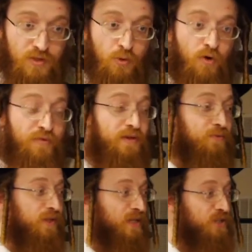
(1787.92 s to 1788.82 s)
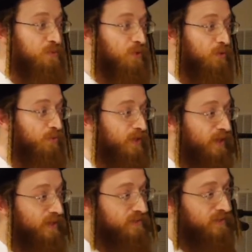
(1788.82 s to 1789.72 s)
So often in relationships we don't
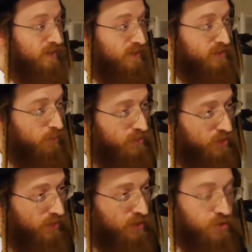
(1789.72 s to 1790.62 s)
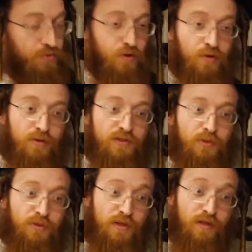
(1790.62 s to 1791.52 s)
realize that so much of the control and
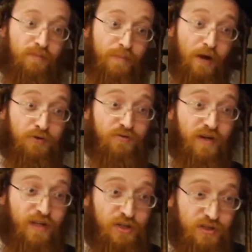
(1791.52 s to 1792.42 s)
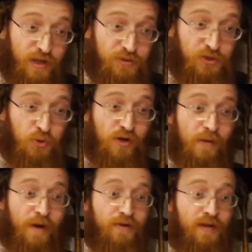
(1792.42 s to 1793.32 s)
so much of the boundary violation that I was just
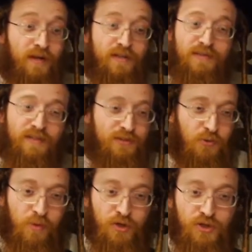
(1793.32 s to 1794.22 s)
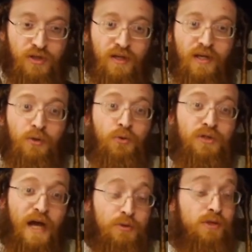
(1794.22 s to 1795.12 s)
talking about is not so much in
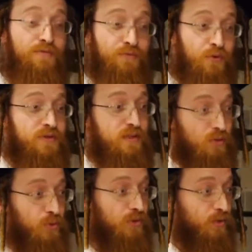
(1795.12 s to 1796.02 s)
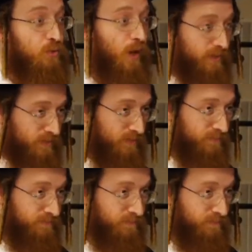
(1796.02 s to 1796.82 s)
who's actually forcing who to do what.